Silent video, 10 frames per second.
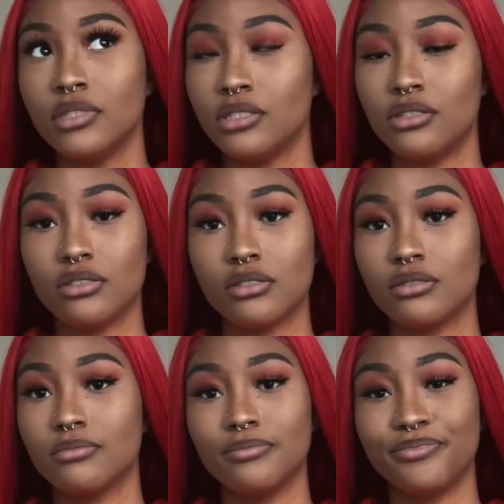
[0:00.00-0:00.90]
it
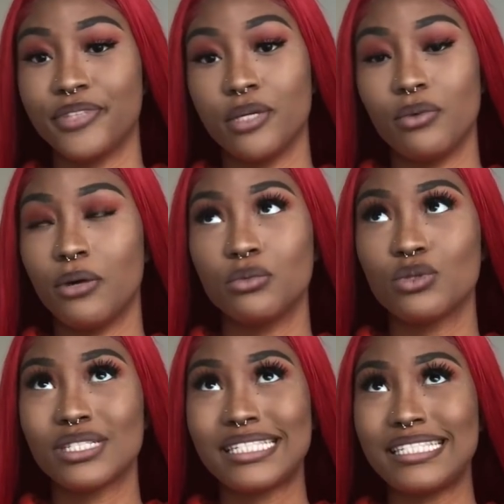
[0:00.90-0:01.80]
doesn't, I
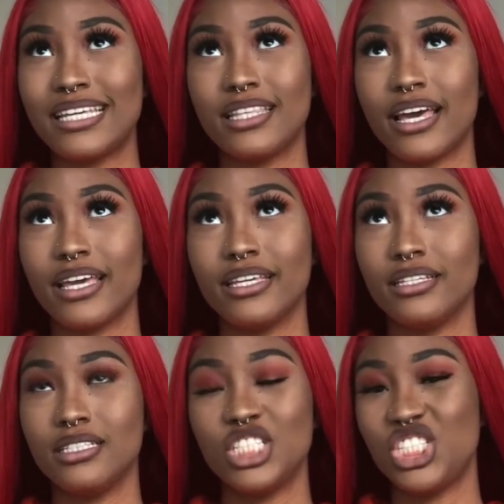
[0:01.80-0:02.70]
wouldn't say that
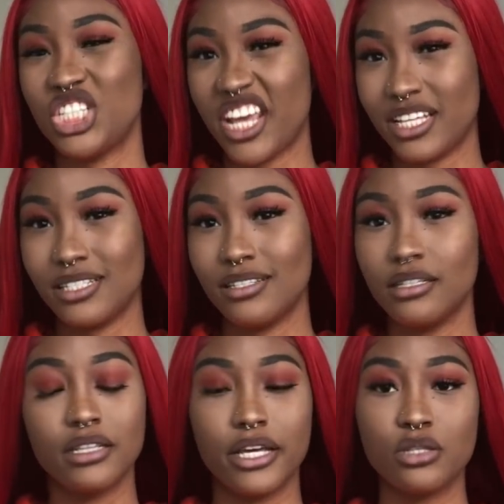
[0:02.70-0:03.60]
it sheds
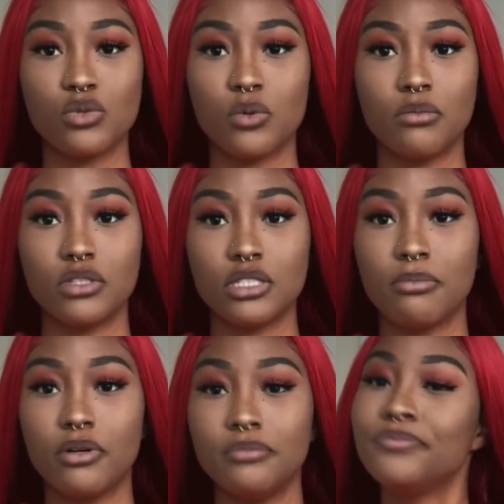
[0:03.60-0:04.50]
like so much,
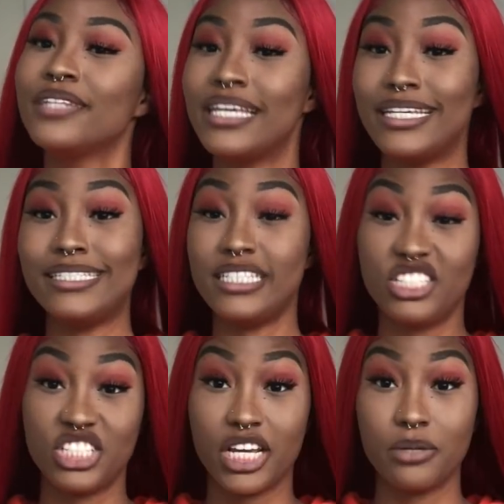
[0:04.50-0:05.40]
but it did
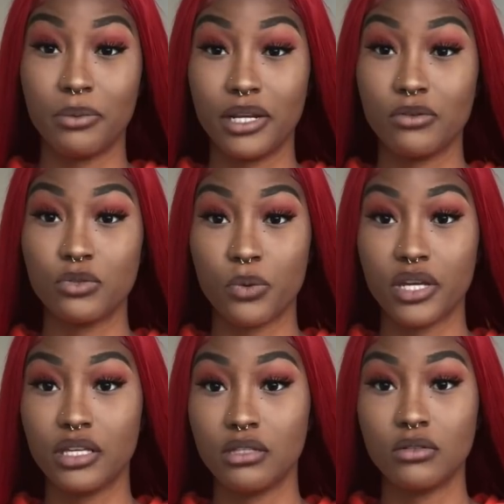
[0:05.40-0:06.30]
shed when I was
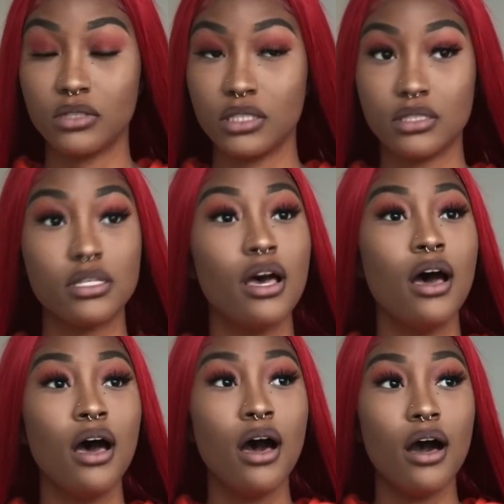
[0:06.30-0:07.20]
working on it.
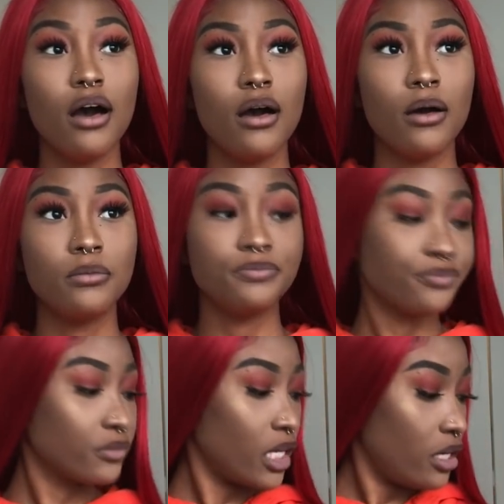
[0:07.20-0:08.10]

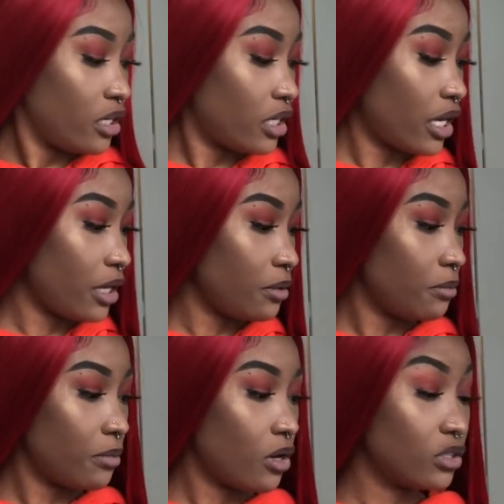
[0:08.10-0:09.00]
It
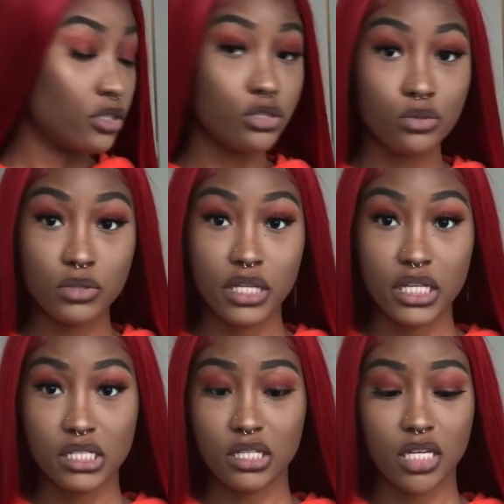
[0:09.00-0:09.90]
came under 2
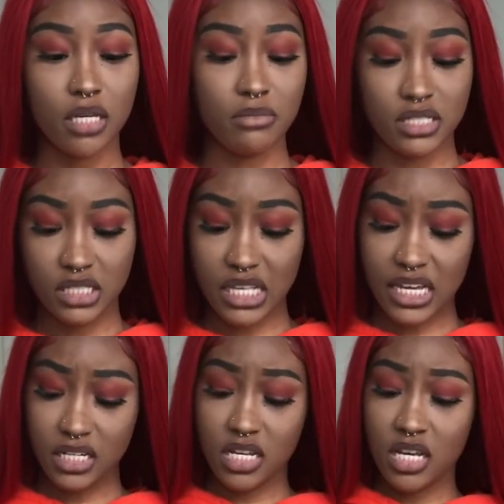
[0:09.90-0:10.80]
days. It came
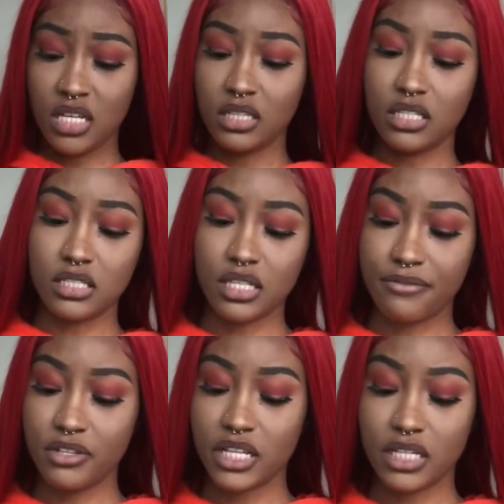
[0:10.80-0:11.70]
inside this, I
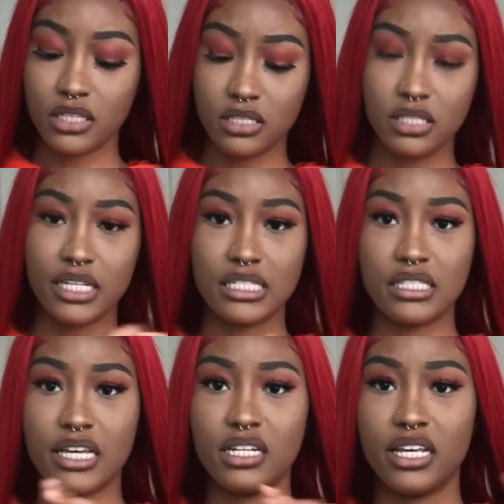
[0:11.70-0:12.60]
feel like this is their
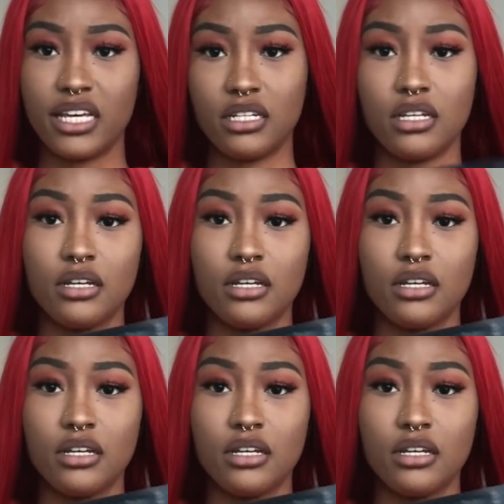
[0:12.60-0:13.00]
standard